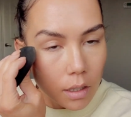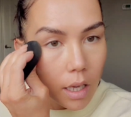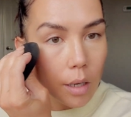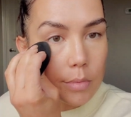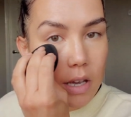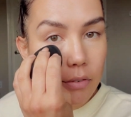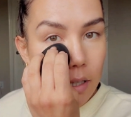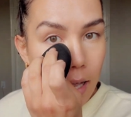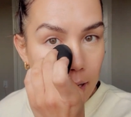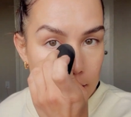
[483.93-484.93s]
Um,
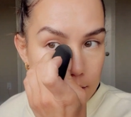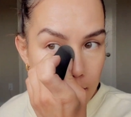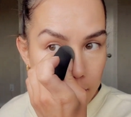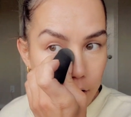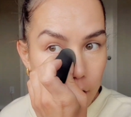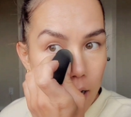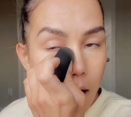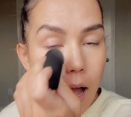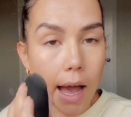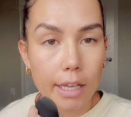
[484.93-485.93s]
definitely has a very
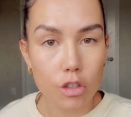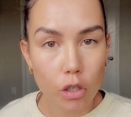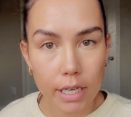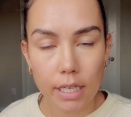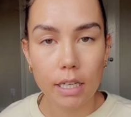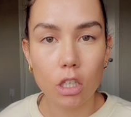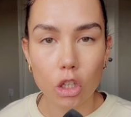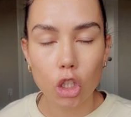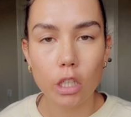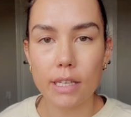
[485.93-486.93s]
hydrating look.